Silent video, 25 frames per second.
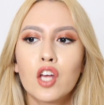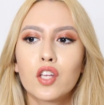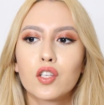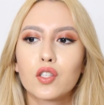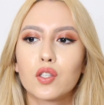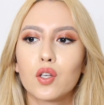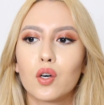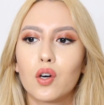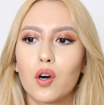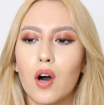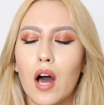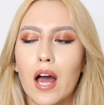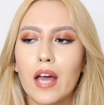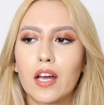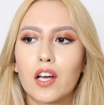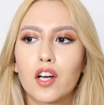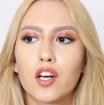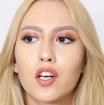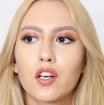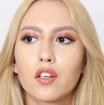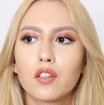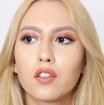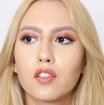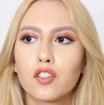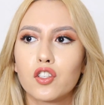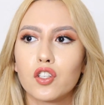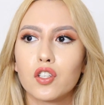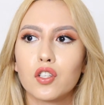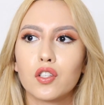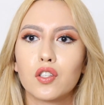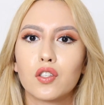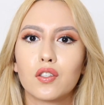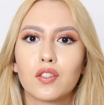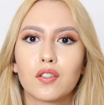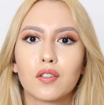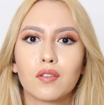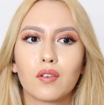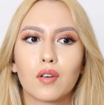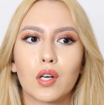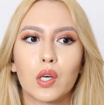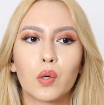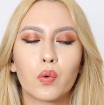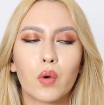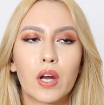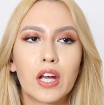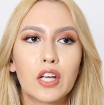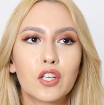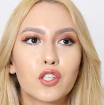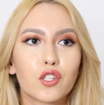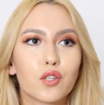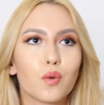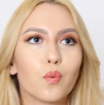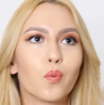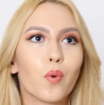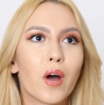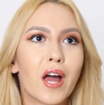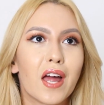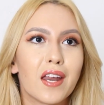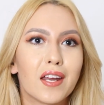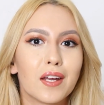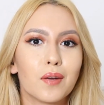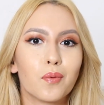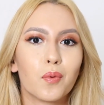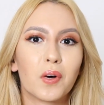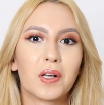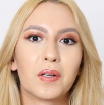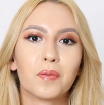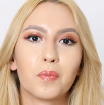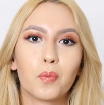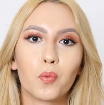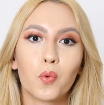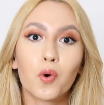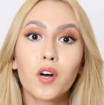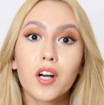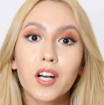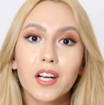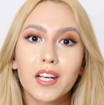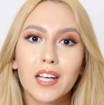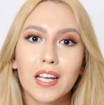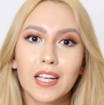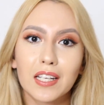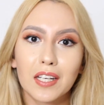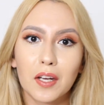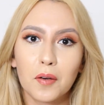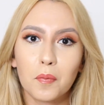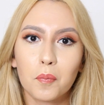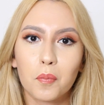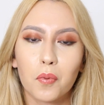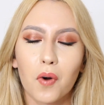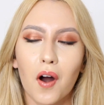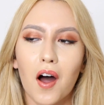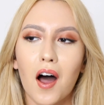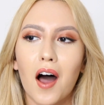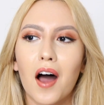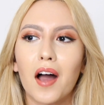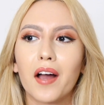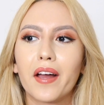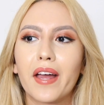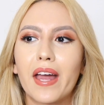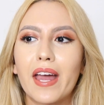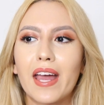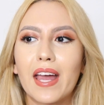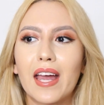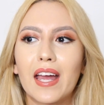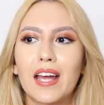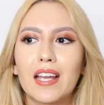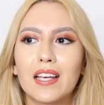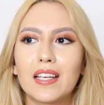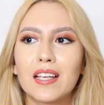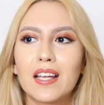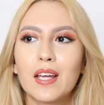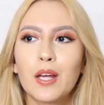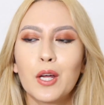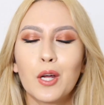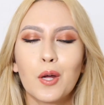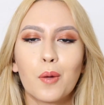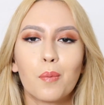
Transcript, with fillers: so I couldn't just arrange the wedding while working in Prague and